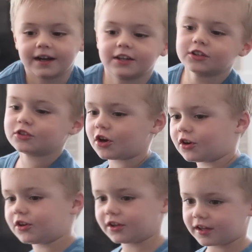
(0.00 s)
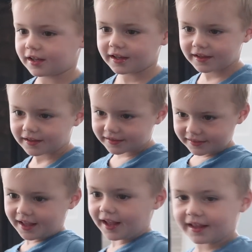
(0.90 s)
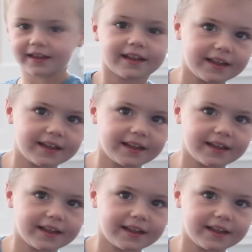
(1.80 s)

If you can strut your stuff, you start your day